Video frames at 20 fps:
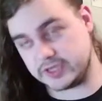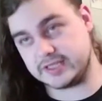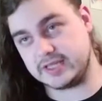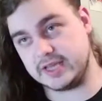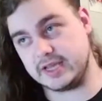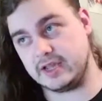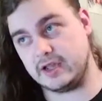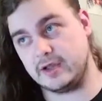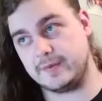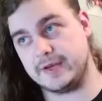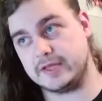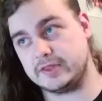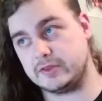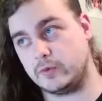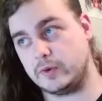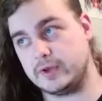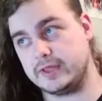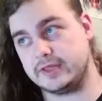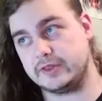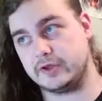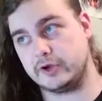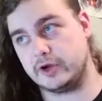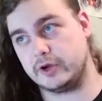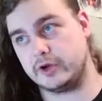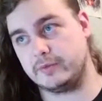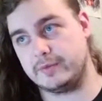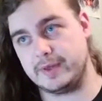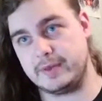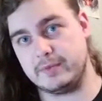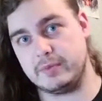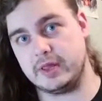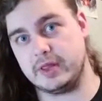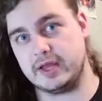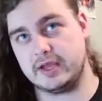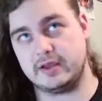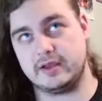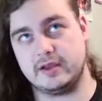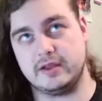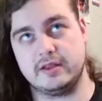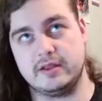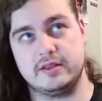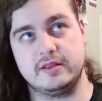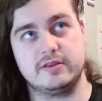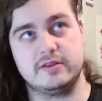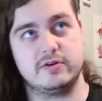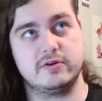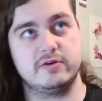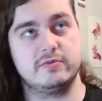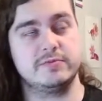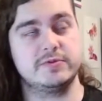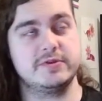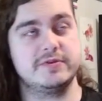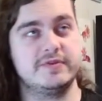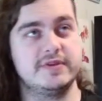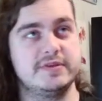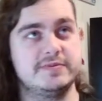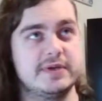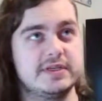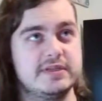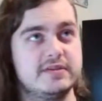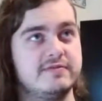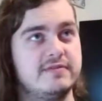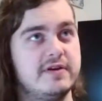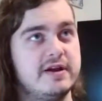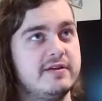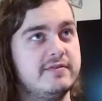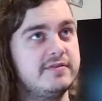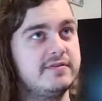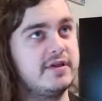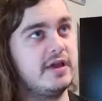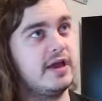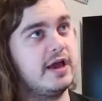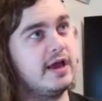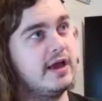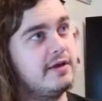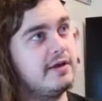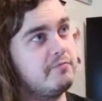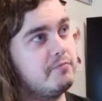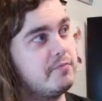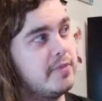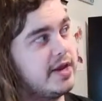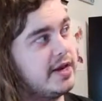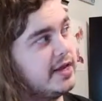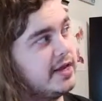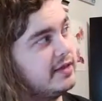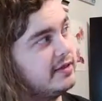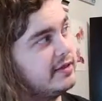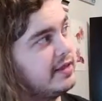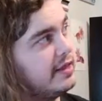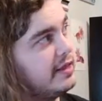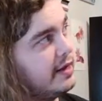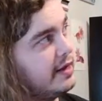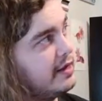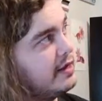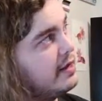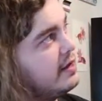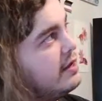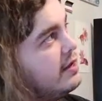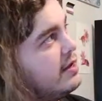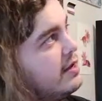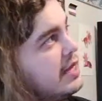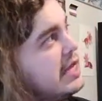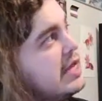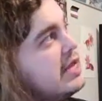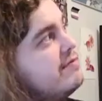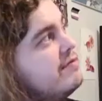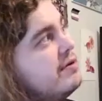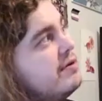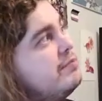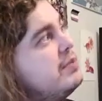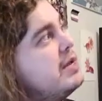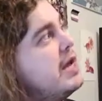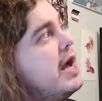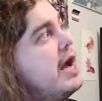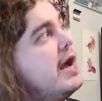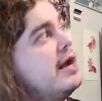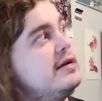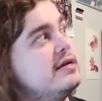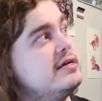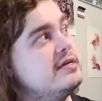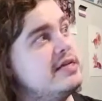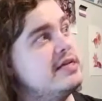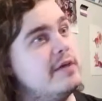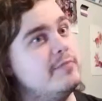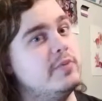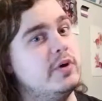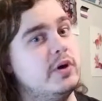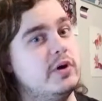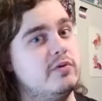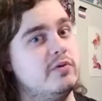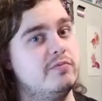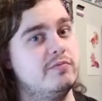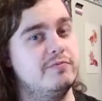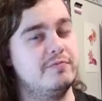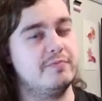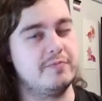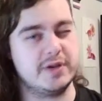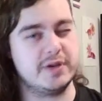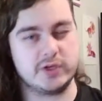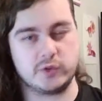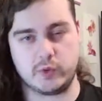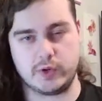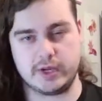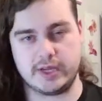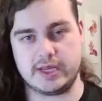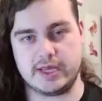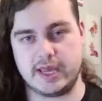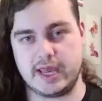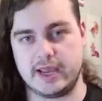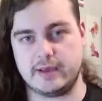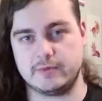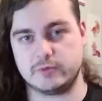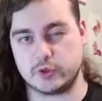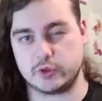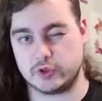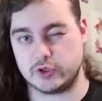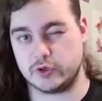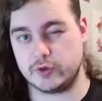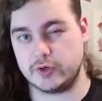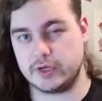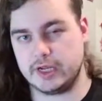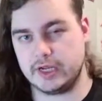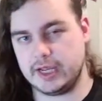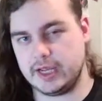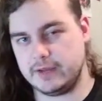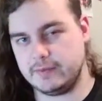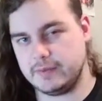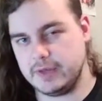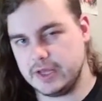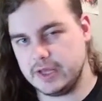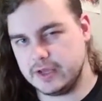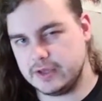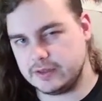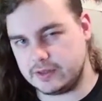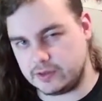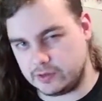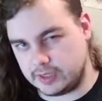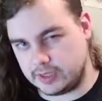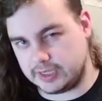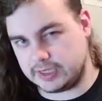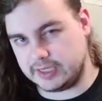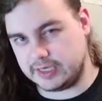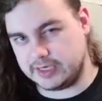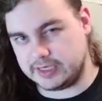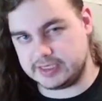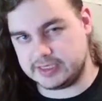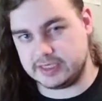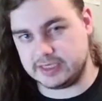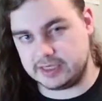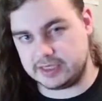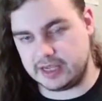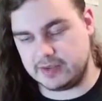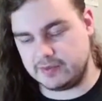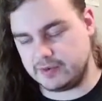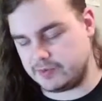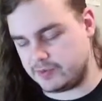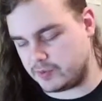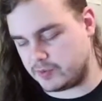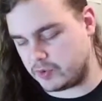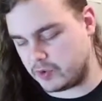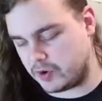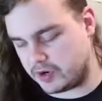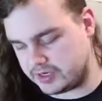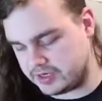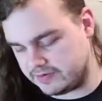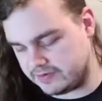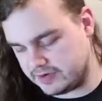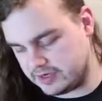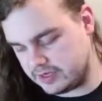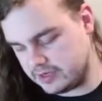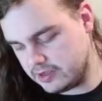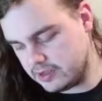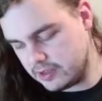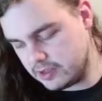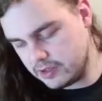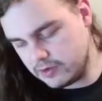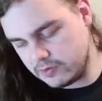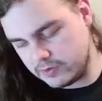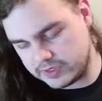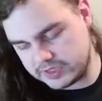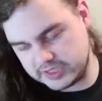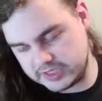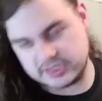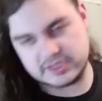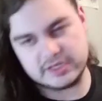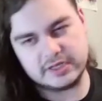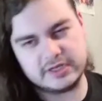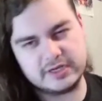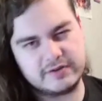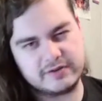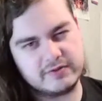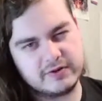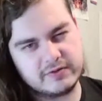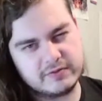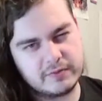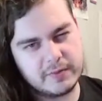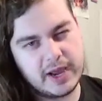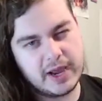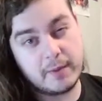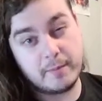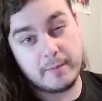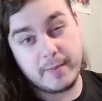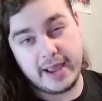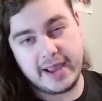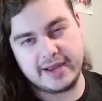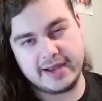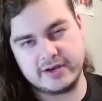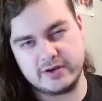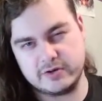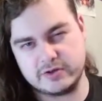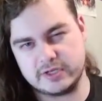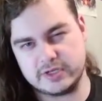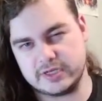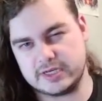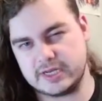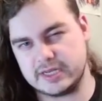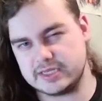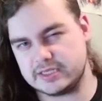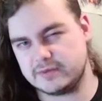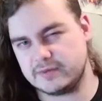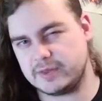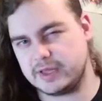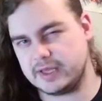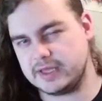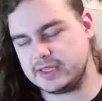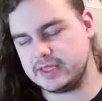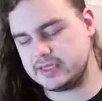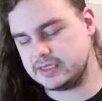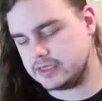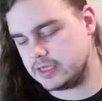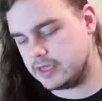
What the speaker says: thinking about the way that they're going to be playing in terms of these best of 5s, meaning that like even behind in tempo between games or during a game, they're likely to still keep up the proactivity, which is different from how Mad usually tends to play these.